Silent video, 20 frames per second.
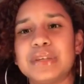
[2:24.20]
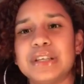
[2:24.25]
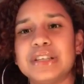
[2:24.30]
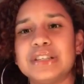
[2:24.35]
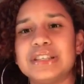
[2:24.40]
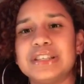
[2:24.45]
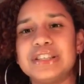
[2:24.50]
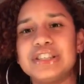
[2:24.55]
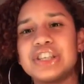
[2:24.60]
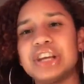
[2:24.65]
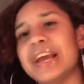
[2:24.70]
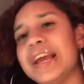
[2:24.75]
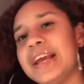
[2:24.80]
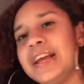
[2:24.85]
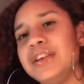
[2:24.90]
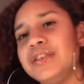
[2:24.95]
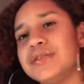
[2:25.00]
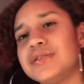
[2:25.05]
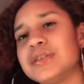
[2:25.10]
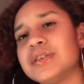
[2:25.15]
something to
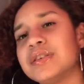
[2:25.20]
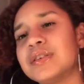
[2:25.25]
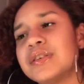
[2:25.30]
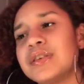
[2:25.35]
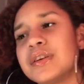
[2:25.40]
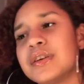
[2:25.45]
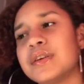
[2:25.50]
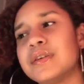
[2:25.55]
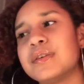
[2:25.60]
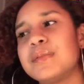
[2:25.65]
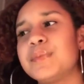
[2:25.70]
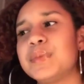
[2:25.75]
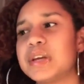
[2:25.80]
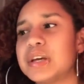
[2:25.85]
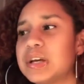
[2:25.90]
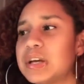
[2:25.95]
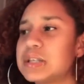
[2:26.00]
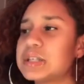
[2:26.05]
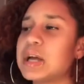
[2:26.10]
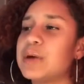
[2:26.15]
change
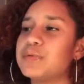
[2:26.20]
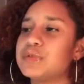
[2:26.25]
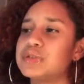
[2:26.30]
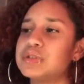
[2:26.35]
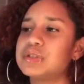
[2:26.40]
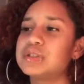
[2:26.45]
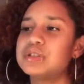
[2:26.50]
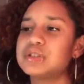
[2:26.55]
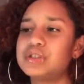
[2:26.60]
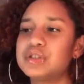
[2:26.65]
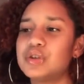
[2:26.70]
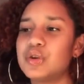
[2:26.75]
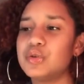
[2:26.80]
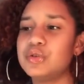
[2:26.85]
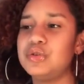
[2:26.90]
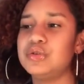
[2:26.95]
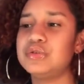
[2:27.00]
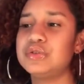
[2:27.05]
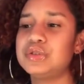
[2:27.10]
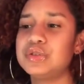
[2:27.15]
because I was
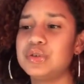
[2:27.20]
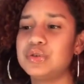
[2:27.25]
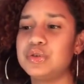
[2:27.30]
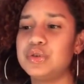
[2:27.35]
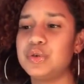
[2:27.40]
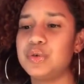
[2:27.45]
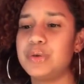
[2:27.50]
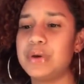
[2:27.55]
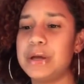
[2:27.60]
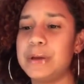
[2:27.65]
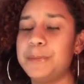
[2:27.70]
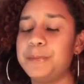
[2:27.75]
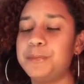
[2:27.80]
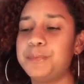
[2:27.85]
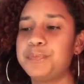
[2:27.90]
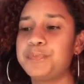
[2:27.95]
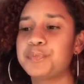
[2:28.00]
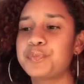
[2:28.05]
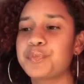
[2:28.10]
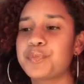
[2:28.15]
so used to doing
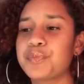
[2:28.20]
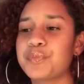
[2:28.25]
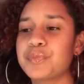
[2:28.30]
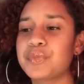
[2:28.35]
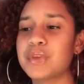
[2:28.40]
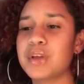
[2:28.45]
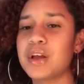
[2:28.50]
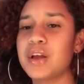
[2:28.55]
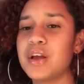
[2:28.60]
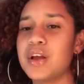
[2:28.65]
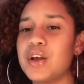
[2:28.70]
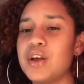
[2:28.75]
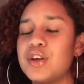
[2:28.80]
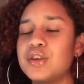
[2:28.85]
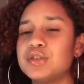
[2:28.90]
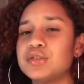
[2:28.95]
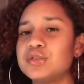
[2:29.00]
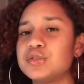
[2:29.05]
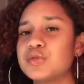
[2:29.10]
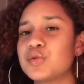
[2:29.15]

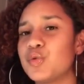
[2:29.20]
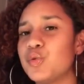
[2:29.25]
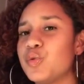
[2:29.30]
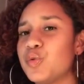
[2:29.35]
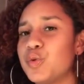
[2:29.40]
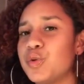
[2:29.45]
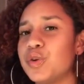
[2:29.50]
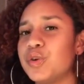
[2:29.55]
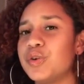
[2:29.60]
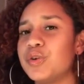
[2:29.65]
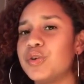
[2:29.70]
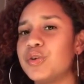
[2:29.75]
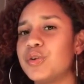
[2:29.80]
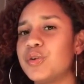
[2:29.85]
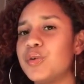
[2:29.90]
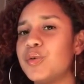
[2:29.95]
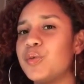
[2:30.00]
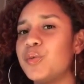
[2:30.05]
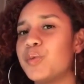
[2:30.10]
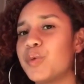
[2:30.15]
school,
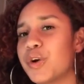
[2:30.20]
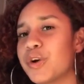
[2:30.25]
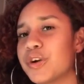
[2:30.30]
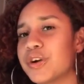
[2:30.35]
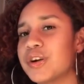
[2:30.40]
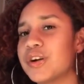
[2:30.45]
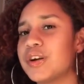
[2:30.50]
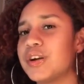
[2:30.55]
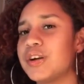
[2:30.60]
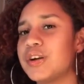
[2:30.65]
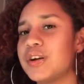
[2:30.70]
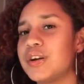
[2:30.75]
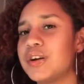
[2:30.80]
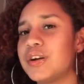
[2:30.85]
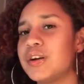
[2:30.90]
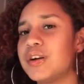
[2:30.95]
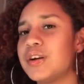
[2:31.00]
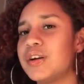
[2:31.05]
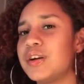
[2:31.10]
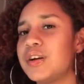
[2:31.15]
work,
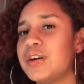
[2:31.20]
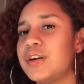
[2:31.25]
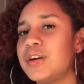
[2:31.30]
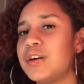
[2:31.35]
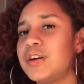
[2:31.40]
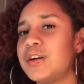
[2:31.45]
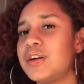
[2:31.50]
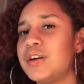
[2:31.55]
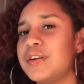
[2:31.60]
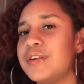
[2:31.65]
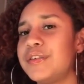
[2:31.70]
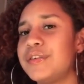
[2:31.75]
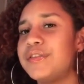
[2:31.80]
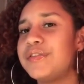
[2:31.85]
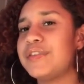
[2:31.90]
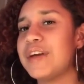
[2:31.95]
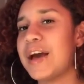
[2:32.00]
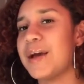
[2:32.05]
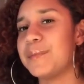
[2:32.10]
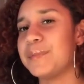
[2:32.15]

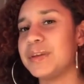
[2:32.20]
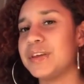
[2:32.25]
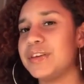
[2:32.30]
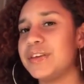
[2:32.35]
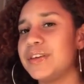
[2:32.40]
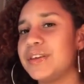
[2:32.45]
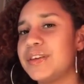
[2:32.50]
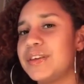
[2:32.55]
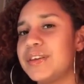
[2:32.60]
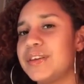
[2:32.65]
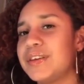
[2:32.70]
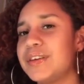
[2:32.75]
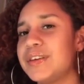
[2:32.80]
family,